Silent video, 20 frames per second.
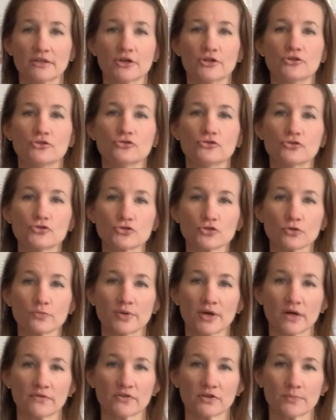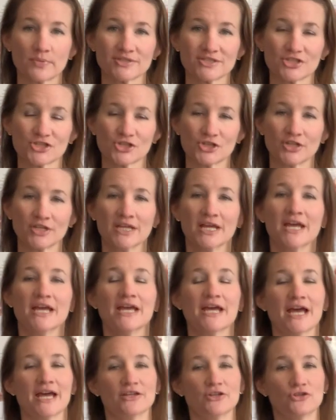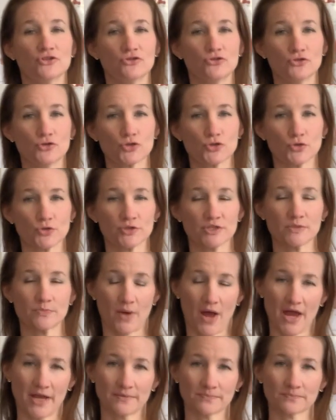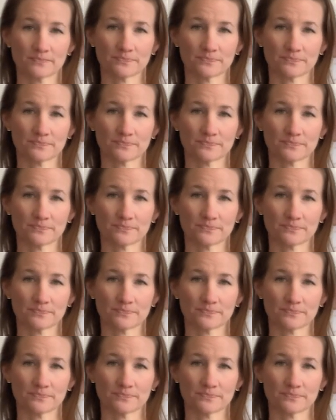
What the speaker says: a neutral pelvic position and a neutral spine.